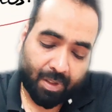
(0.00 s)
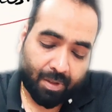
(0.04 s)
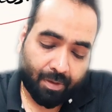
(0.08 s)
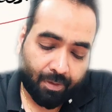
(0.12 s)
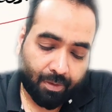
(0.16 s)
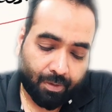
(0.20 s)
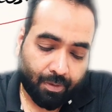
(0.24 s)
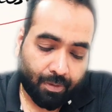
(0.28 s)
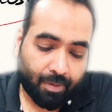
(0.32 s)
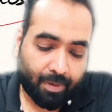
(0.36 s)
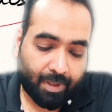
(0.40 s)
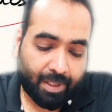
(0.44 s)

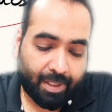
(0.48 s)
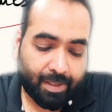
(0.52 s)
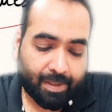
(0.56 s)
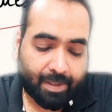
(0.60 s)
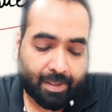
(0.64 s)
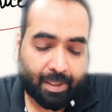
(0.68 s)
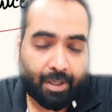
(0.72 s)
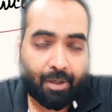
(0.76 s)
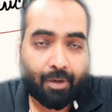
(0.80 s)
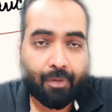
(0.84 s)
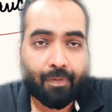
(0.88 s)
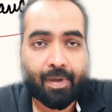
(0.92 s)
So these
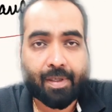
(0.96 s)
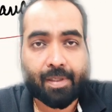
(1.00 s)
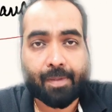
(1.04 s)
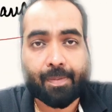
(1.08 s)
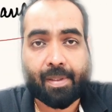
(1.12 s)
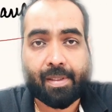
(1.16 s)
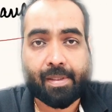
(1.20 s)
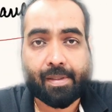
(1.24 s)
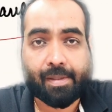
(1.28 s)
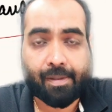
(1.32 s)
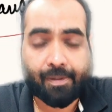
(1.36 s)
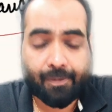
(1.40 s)
kind of
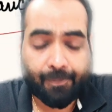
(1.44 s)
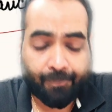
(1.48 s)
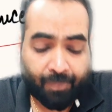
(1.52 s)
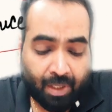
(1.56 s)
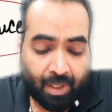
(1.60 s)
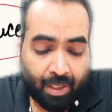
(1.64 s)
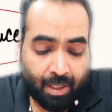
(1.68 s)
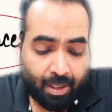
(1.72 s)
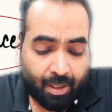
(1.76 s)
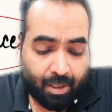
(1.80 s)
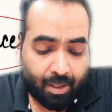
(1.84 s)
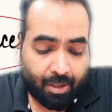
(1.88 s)
expenses.
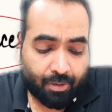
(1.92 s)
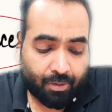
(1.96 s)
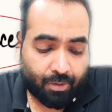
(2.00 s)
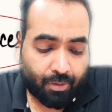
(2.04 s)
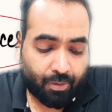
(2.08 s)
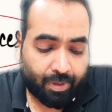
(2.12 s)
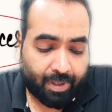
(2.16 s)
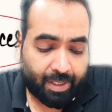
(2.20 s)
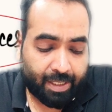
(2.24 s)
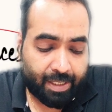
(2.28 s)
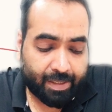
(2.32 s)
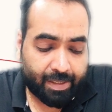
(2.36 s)

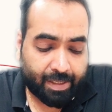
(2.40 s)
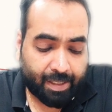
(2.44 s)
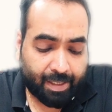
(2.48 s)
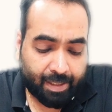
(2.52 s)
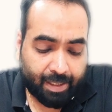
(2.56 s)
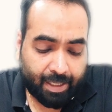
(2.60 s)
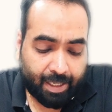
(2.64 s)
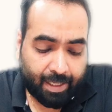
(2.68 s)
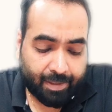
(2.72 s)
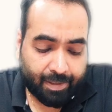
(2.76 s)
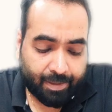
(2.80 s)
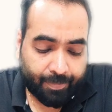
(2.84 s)
So these are
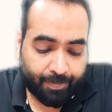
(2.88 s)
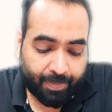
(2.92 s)
the